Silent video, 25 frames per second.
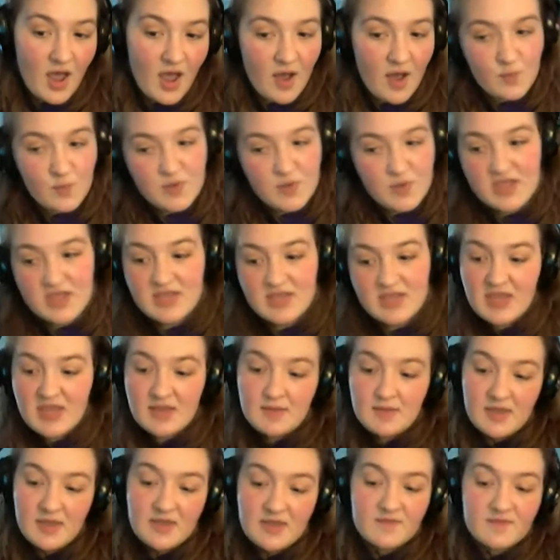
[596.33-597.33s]
we
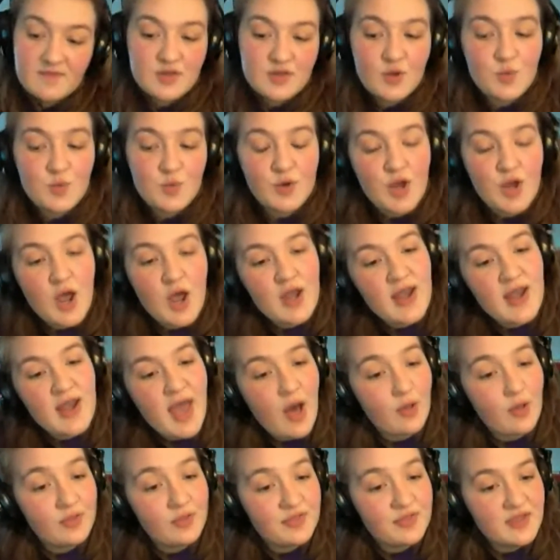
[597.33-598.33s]
keep, even though we're
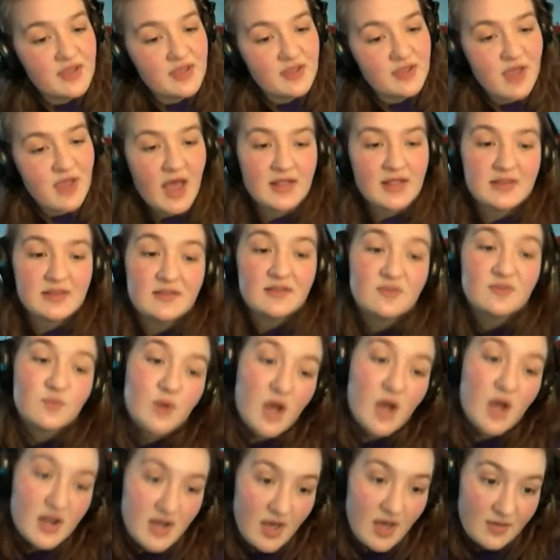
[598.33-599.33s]
unhealthy, at least we're
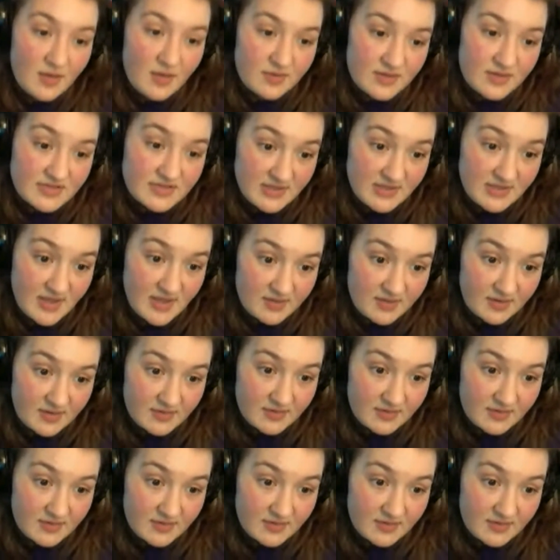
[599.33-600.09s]
unhealthy together.